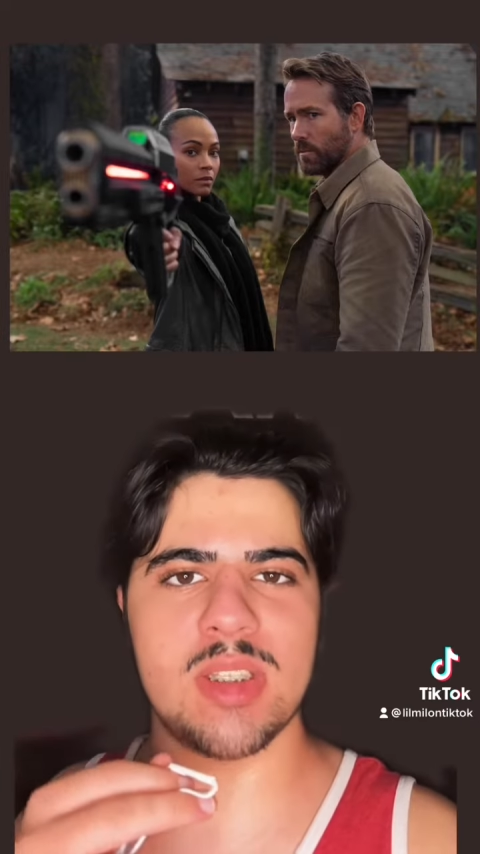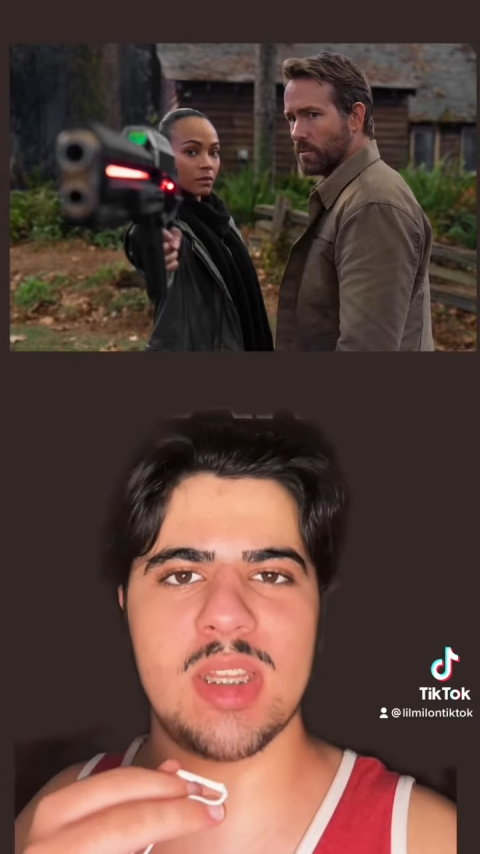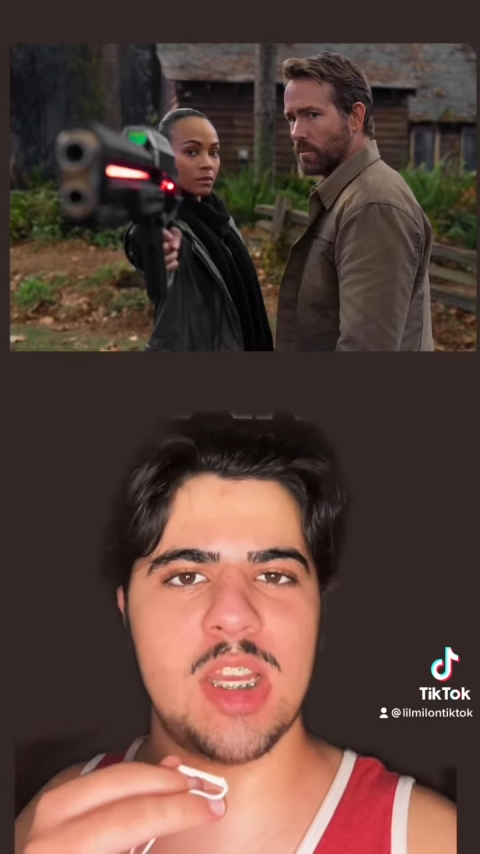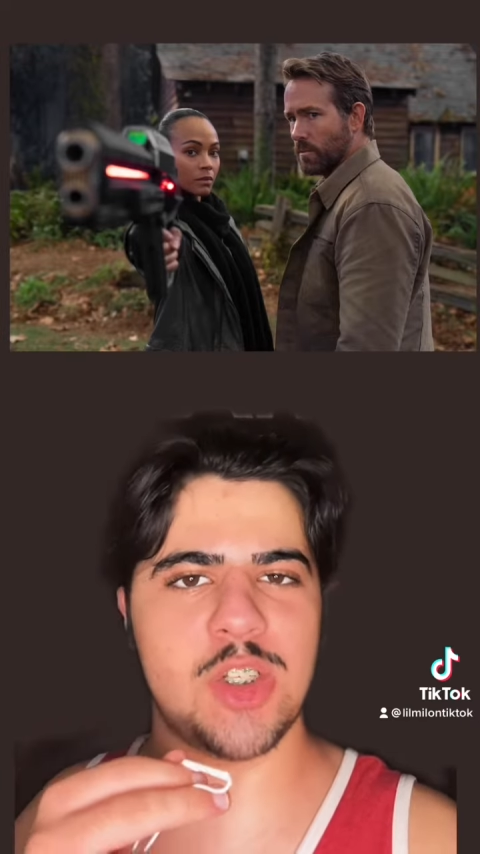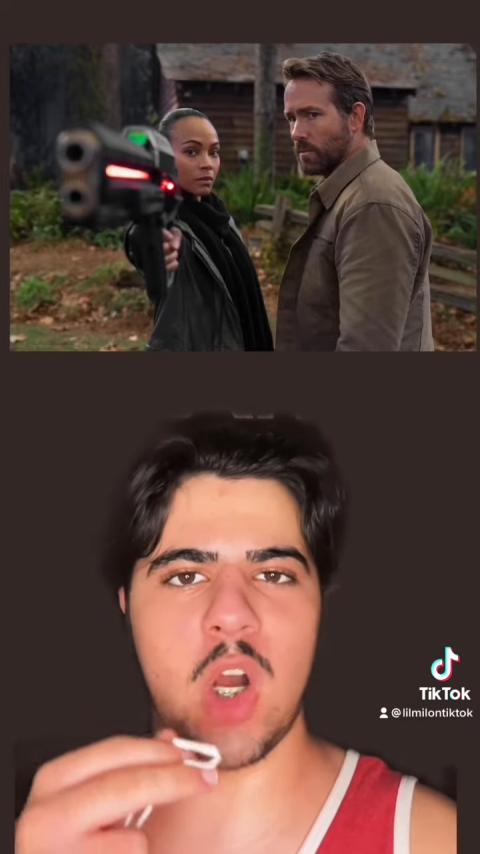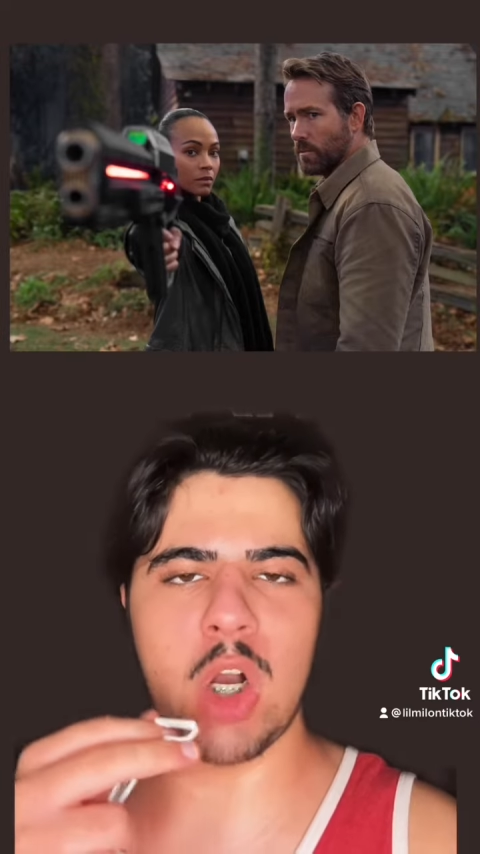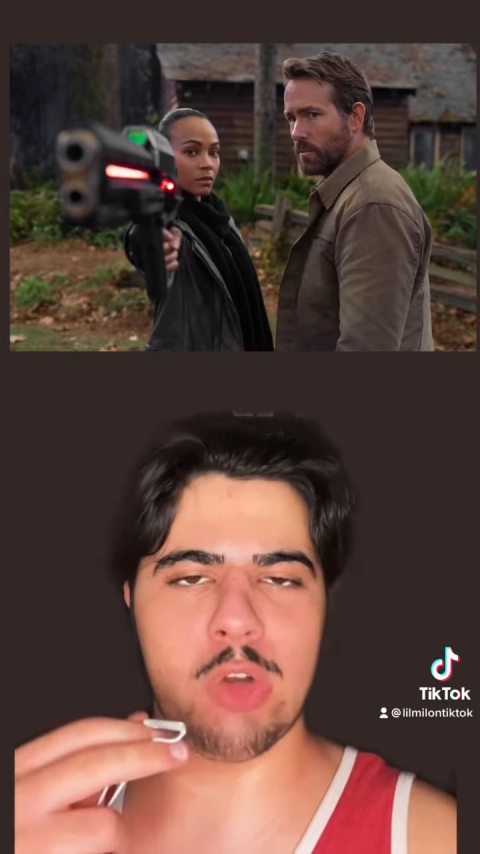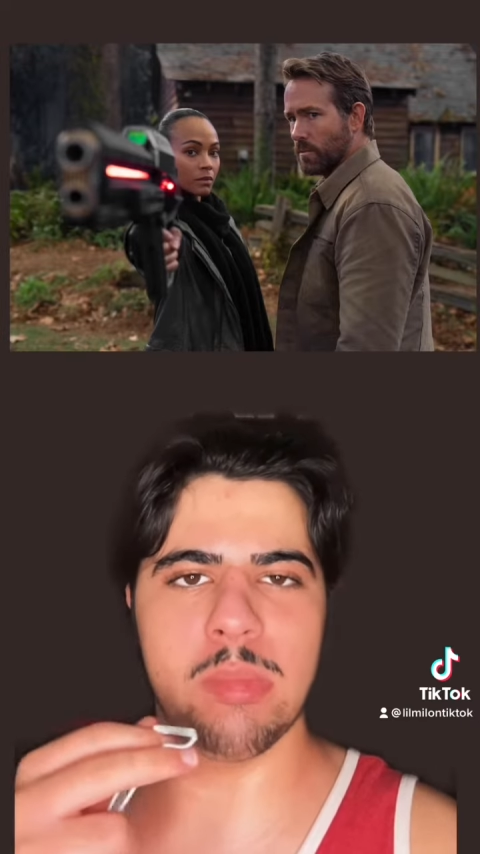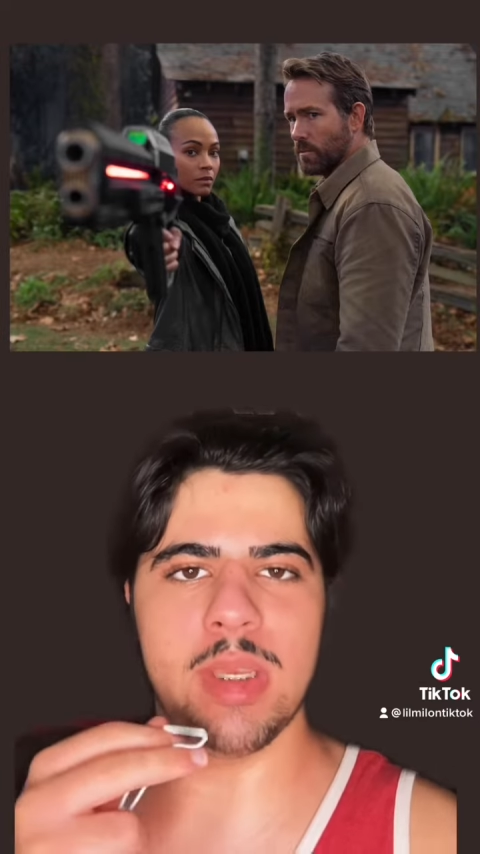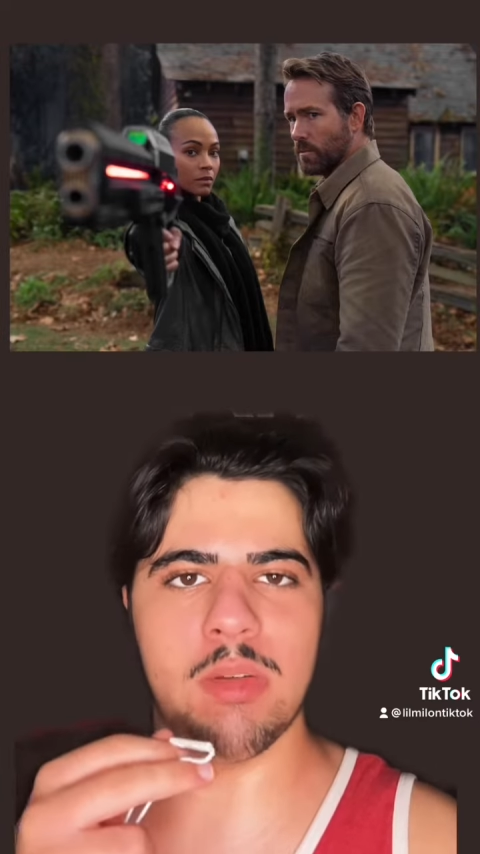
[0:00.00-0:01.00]
slash
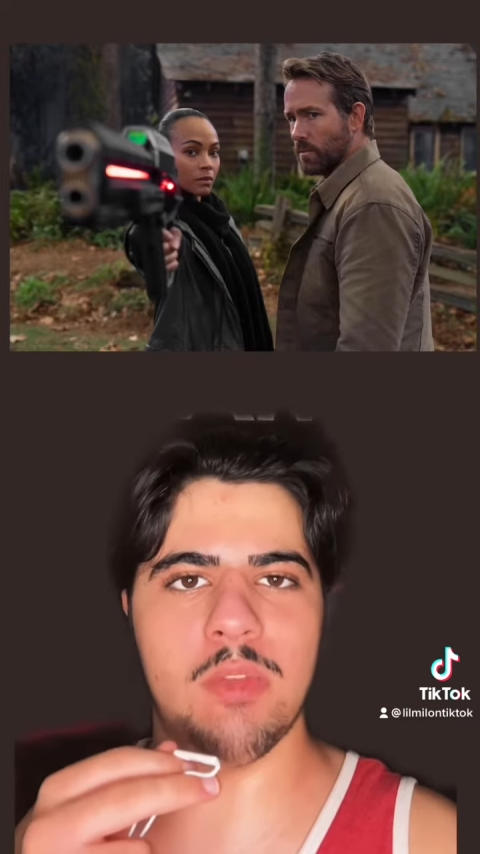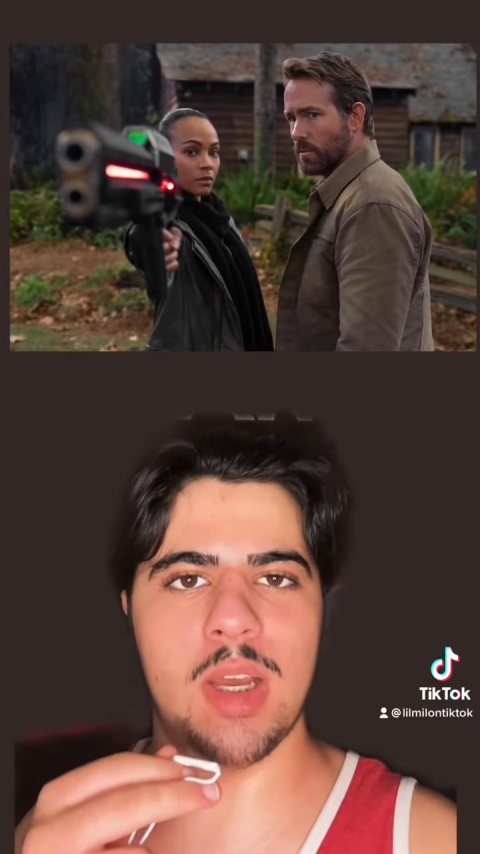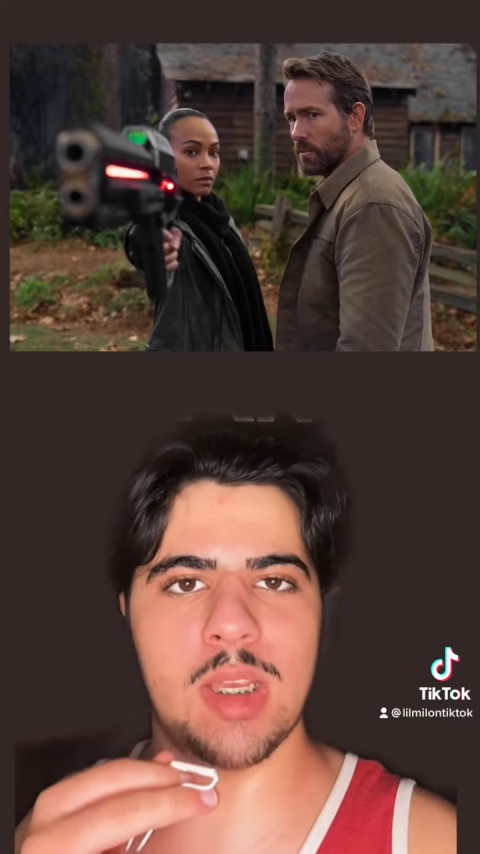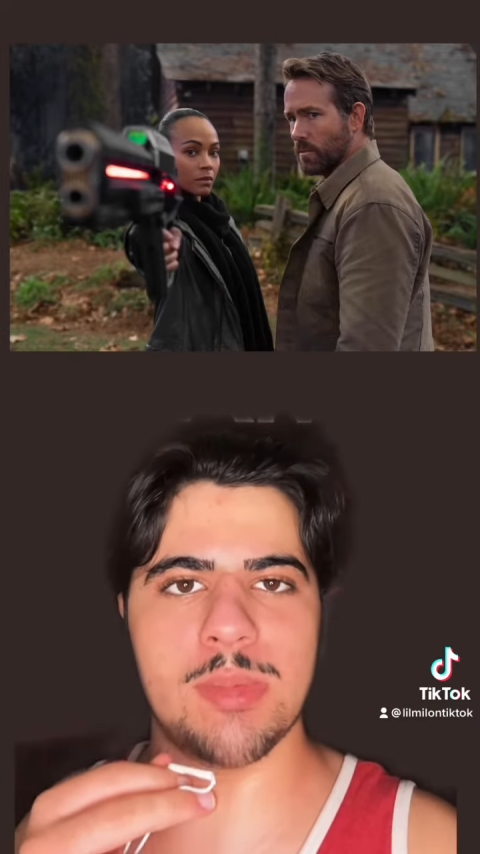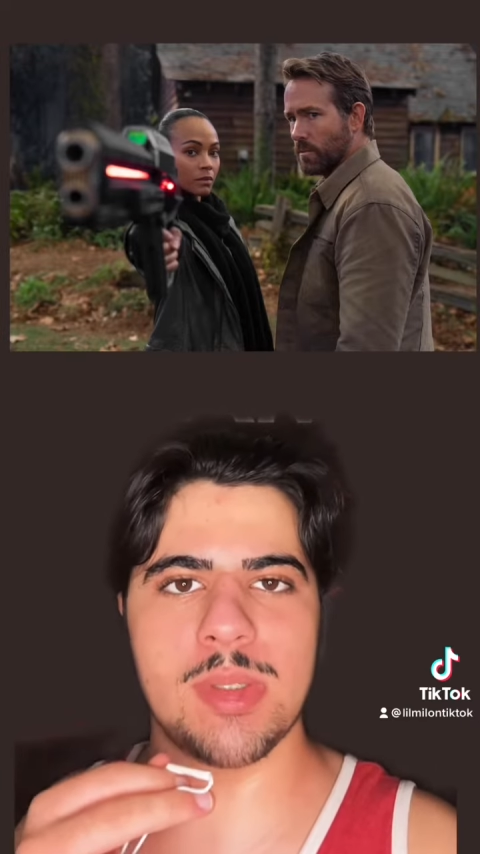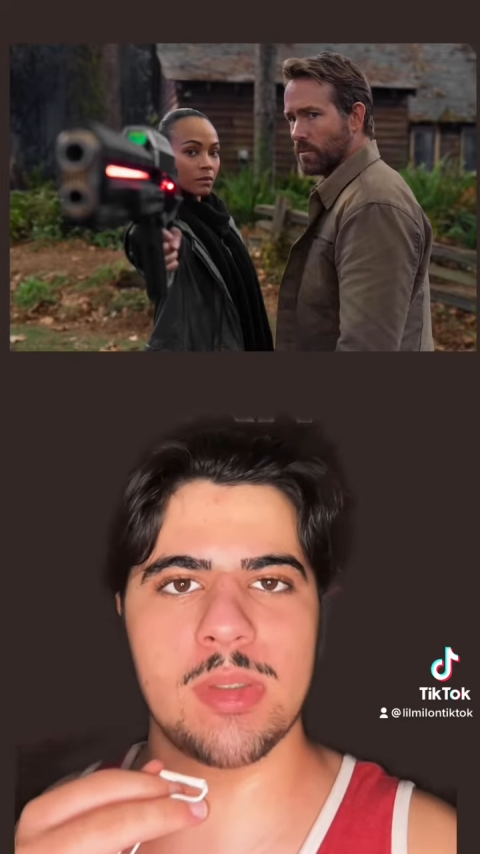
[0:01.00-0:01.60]
Aquaman vibes.